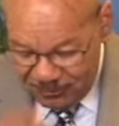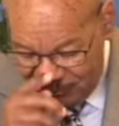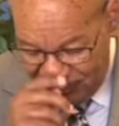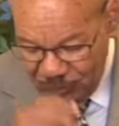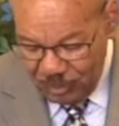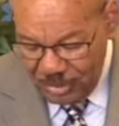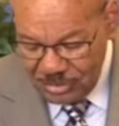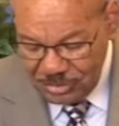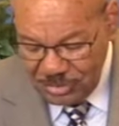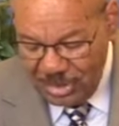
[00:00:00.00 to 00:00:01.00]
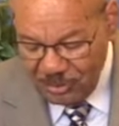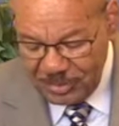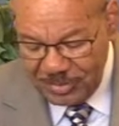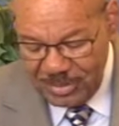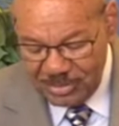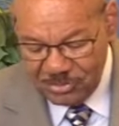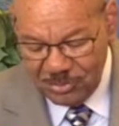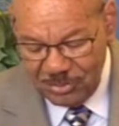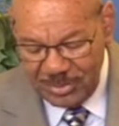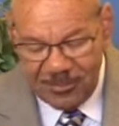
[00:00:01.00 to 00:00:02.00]
We're going to start with the
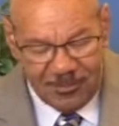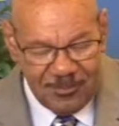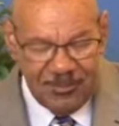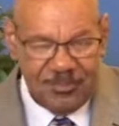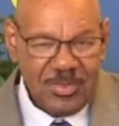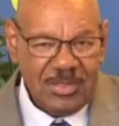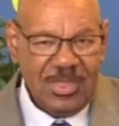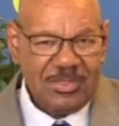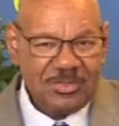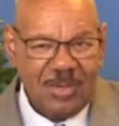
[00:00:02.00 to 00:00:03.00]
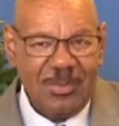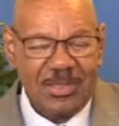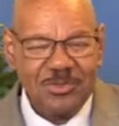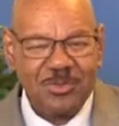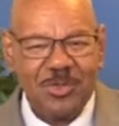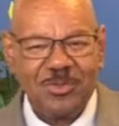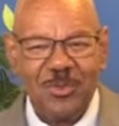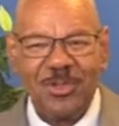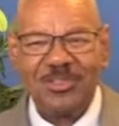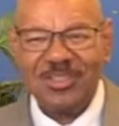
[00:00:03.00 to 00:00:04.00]
history lesson about George
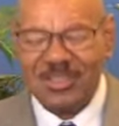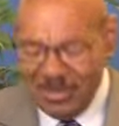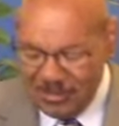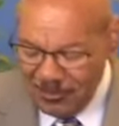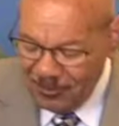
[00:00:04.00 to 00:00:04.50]
Washington.